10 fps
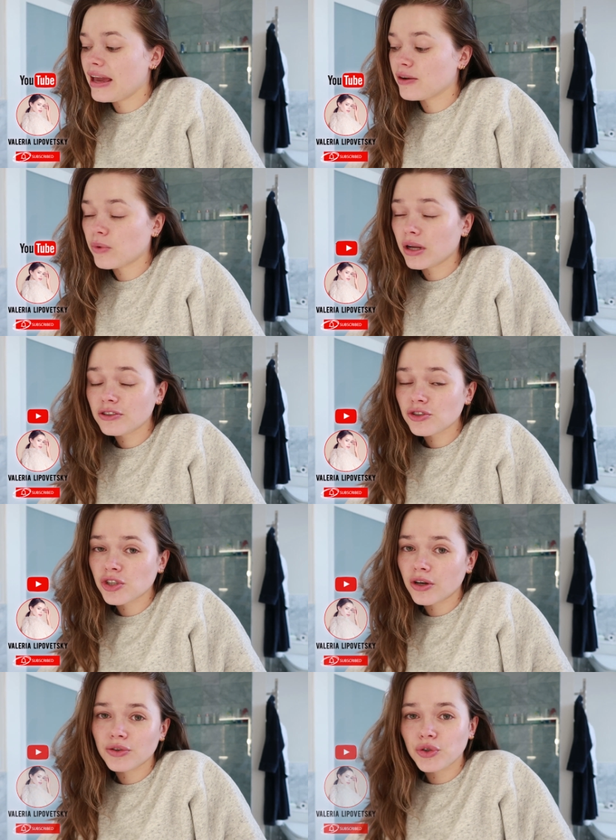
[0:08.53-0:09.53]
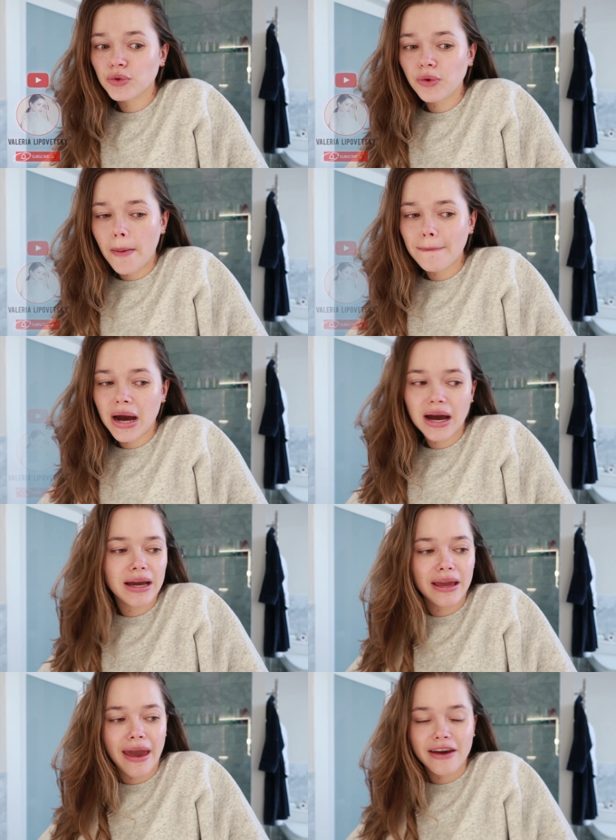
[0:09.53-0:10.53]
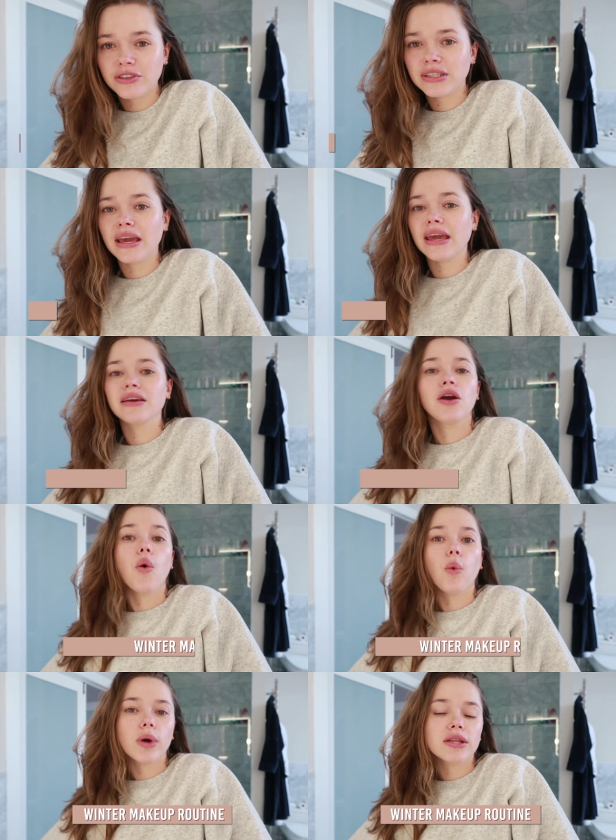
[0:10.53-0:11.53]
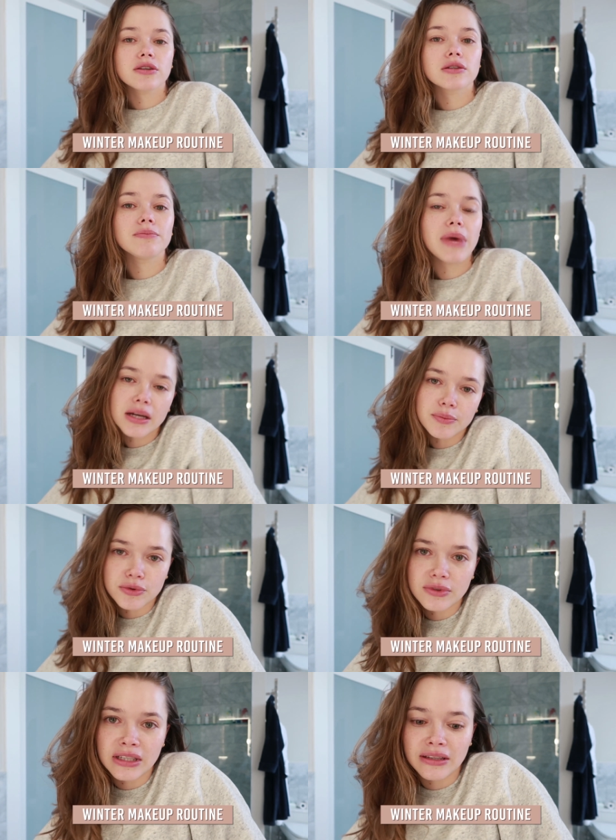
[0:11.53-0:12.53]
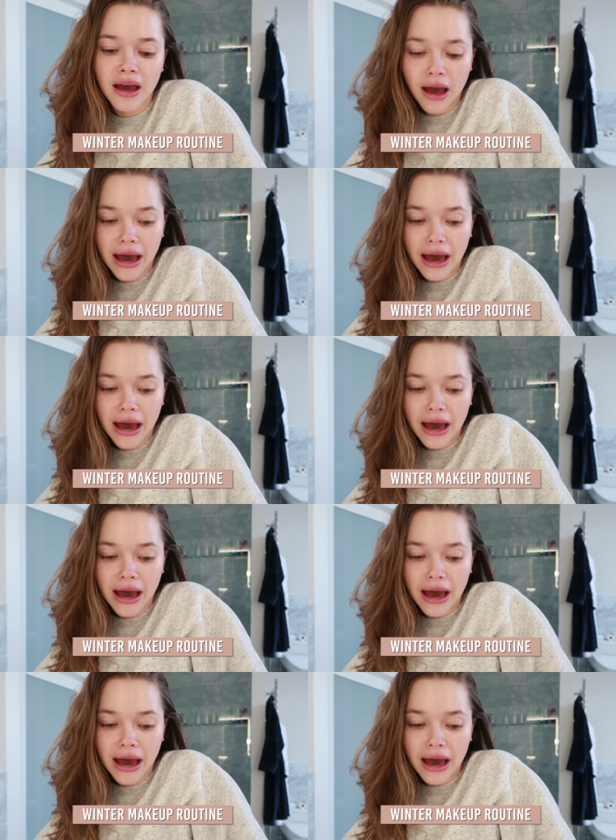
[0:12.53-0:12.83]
And wanted to show you my everyday winter makeup routine.